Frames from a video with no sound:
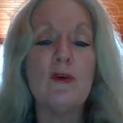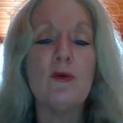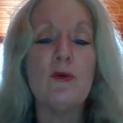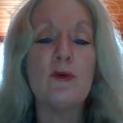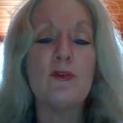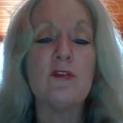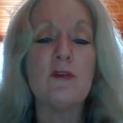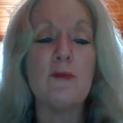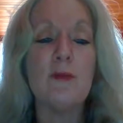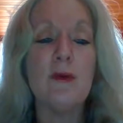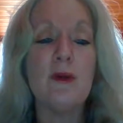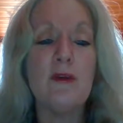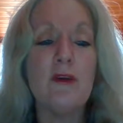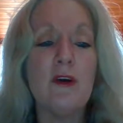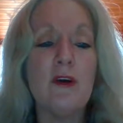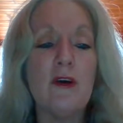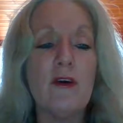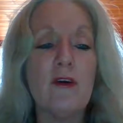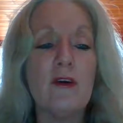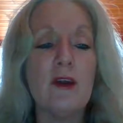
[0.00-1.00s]
or
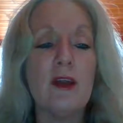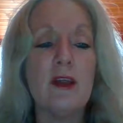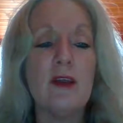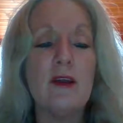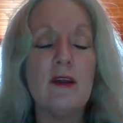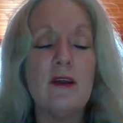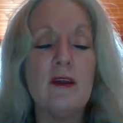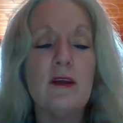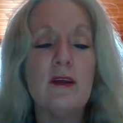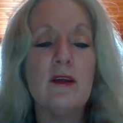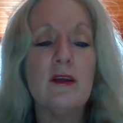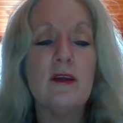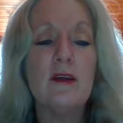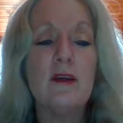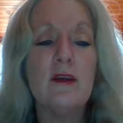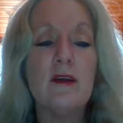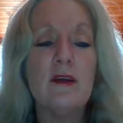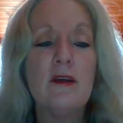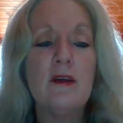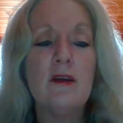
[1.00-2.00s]
superiority.
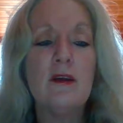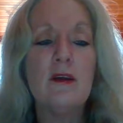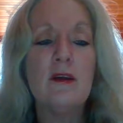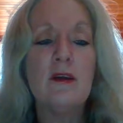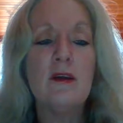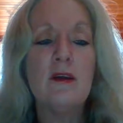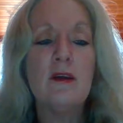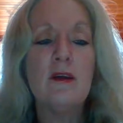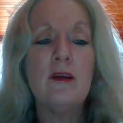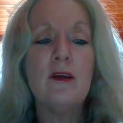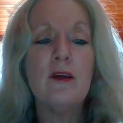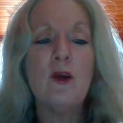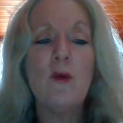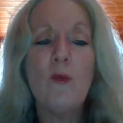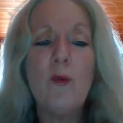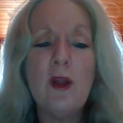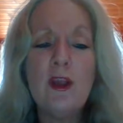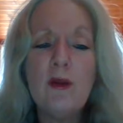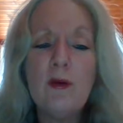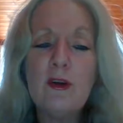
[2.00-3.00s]

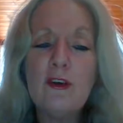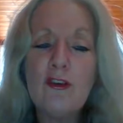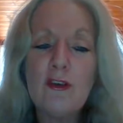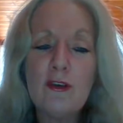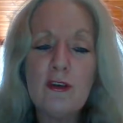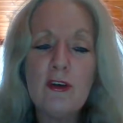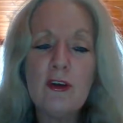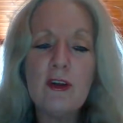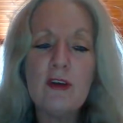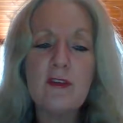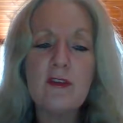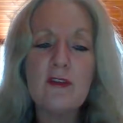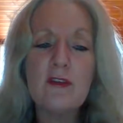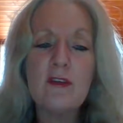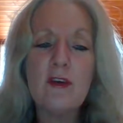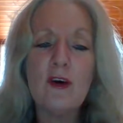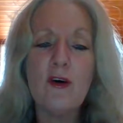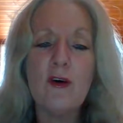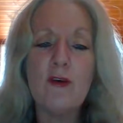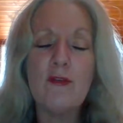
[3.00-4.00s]
When you are true to
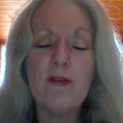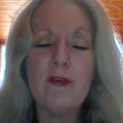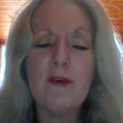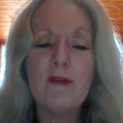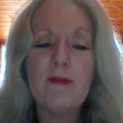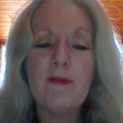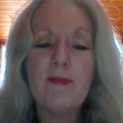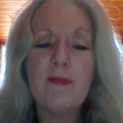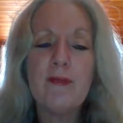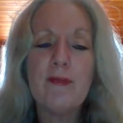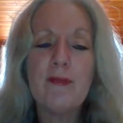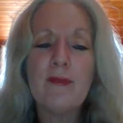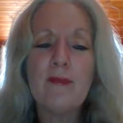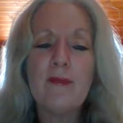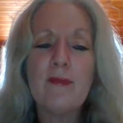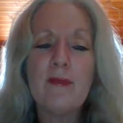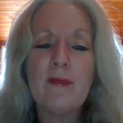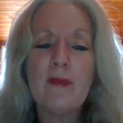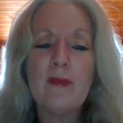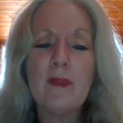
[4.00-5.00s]
yourself,
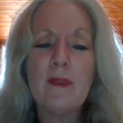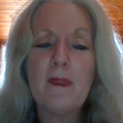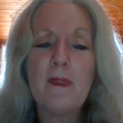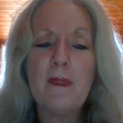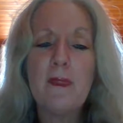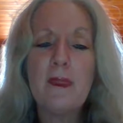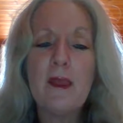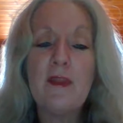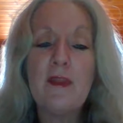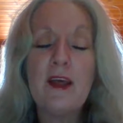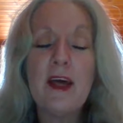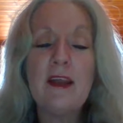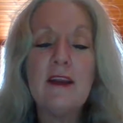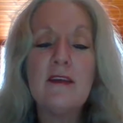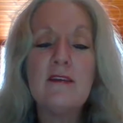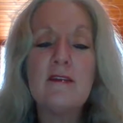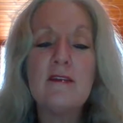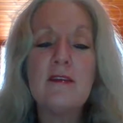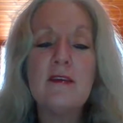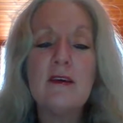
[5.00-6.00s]
that
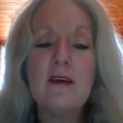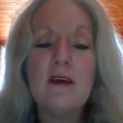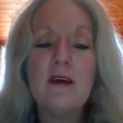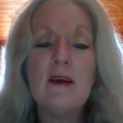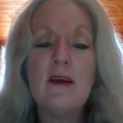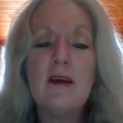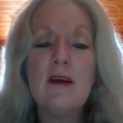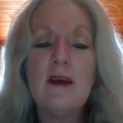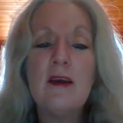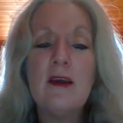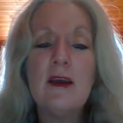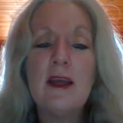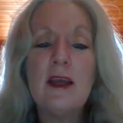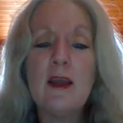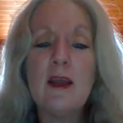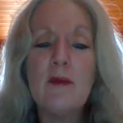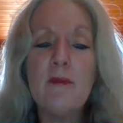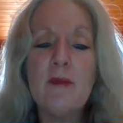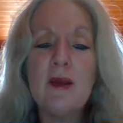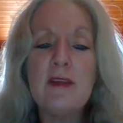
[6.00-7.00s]
is,
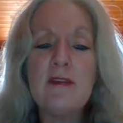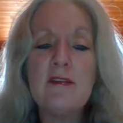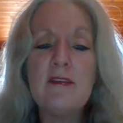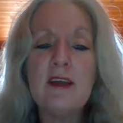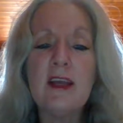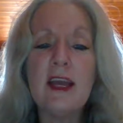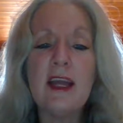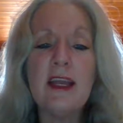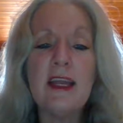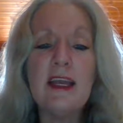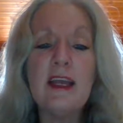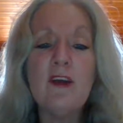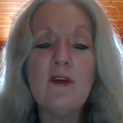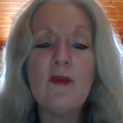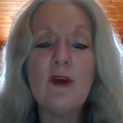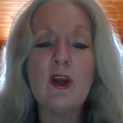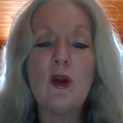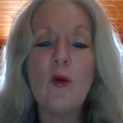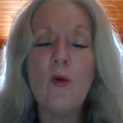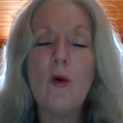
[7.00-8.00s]
commencing an
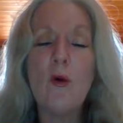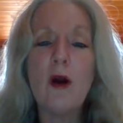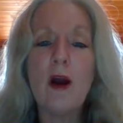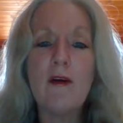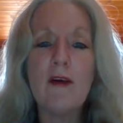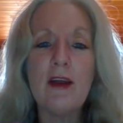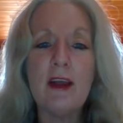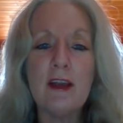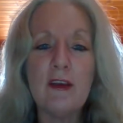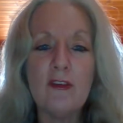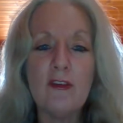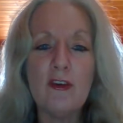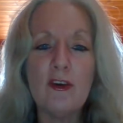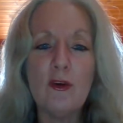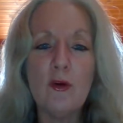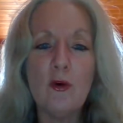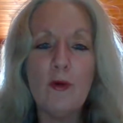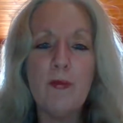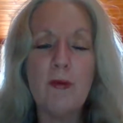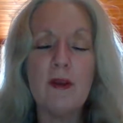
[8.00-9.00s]
inner inquiry into
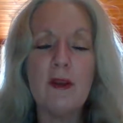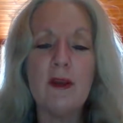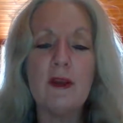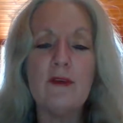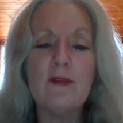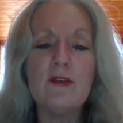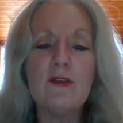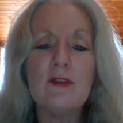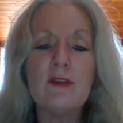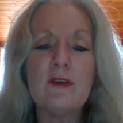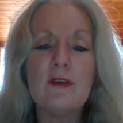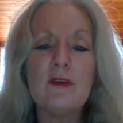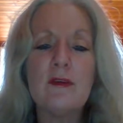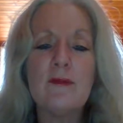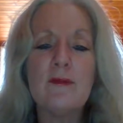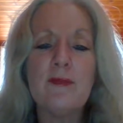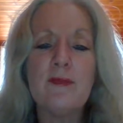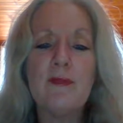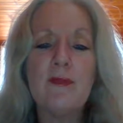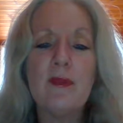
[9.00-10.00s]
your beliefs,
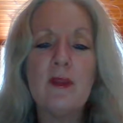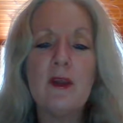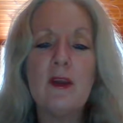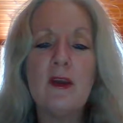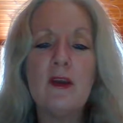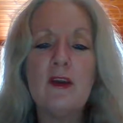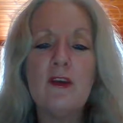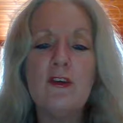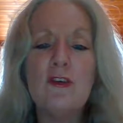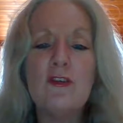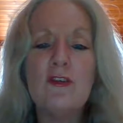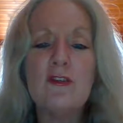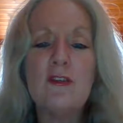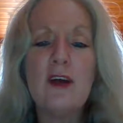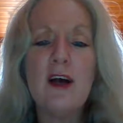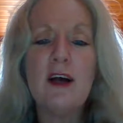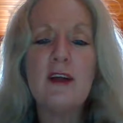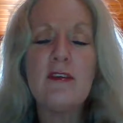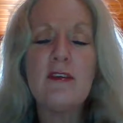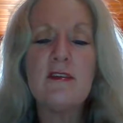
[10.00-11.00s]
you
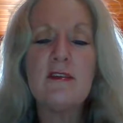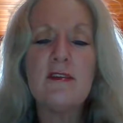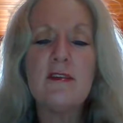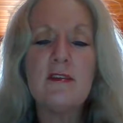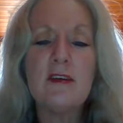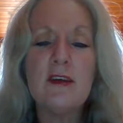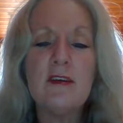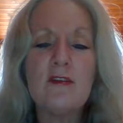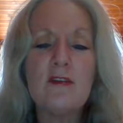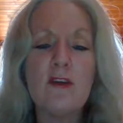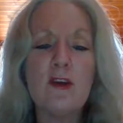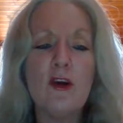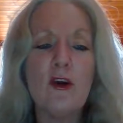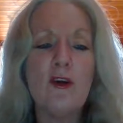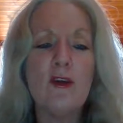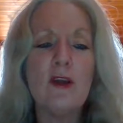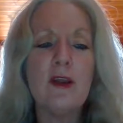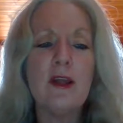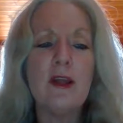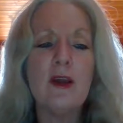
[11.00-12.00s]
start to see
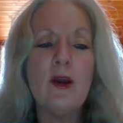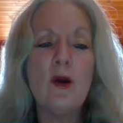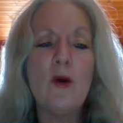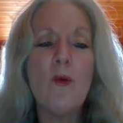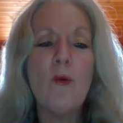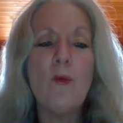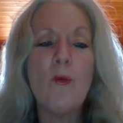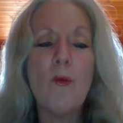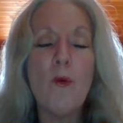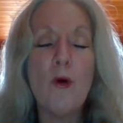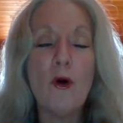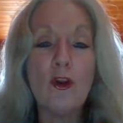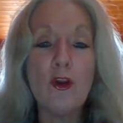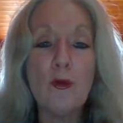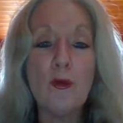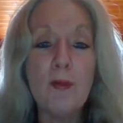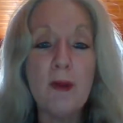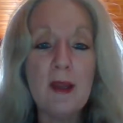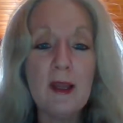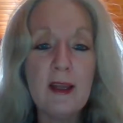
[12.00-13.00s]
slowly what
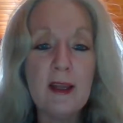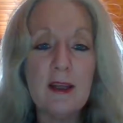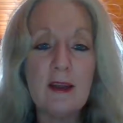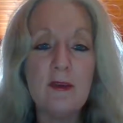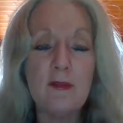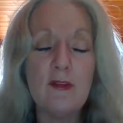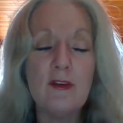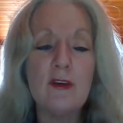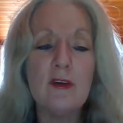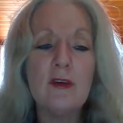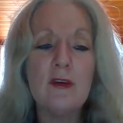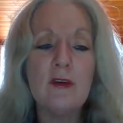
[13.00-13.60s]
you believed.